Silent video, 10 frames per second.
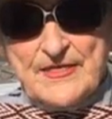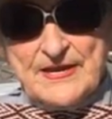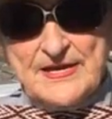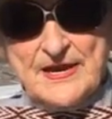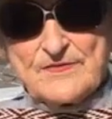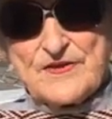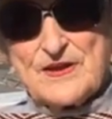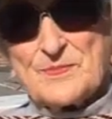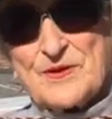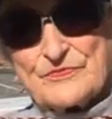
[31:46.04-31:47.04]
they gave
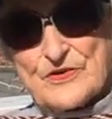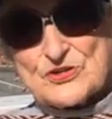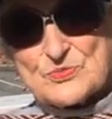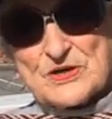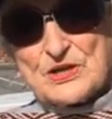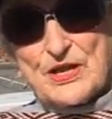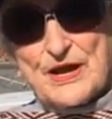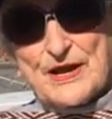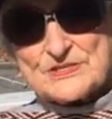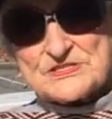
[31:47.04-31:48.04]
him a freshman
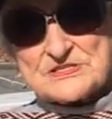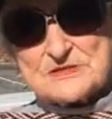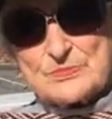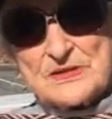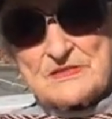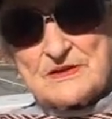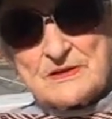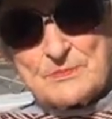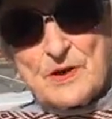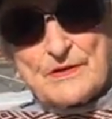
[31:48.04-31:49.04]
class to be
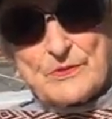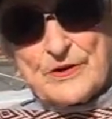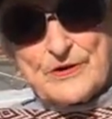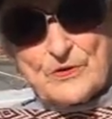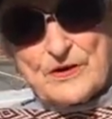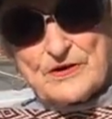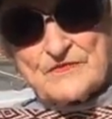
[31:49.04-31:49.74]
the moderator